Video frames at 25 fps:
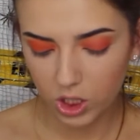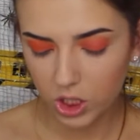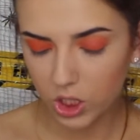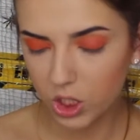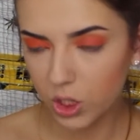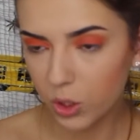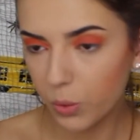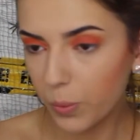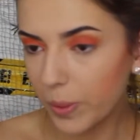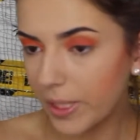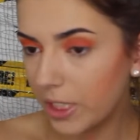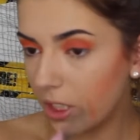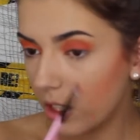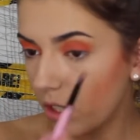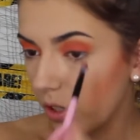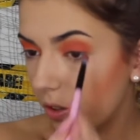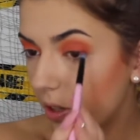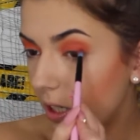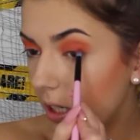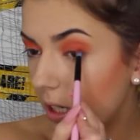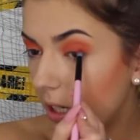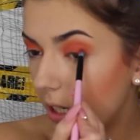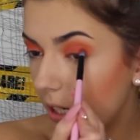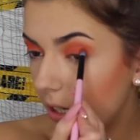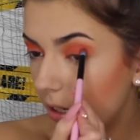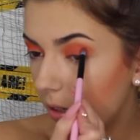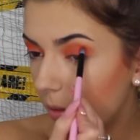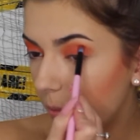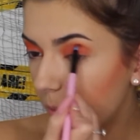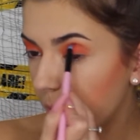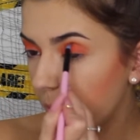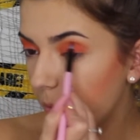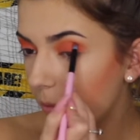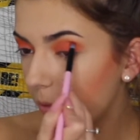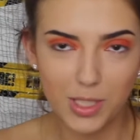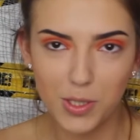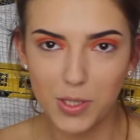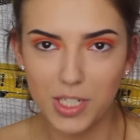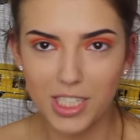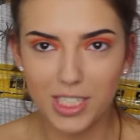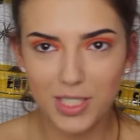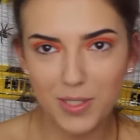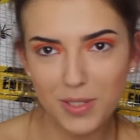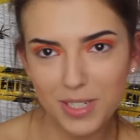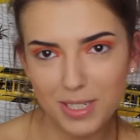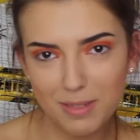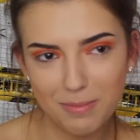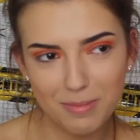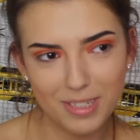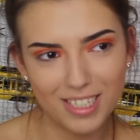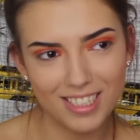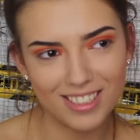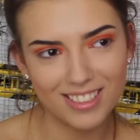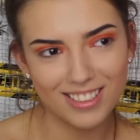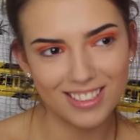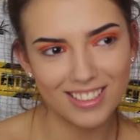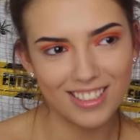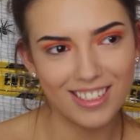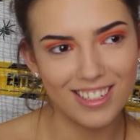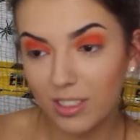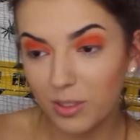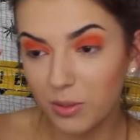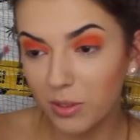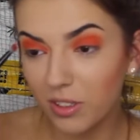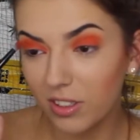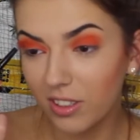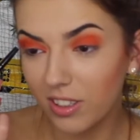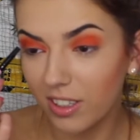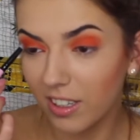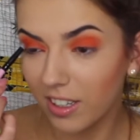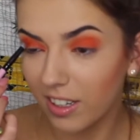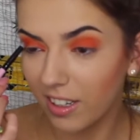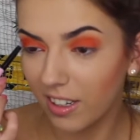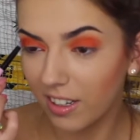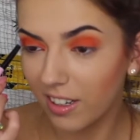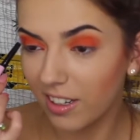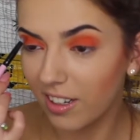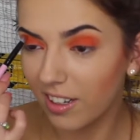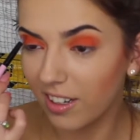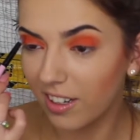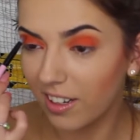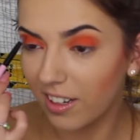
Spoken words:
swish it on the lid. Swish, swish, swish. That's what you're thinking.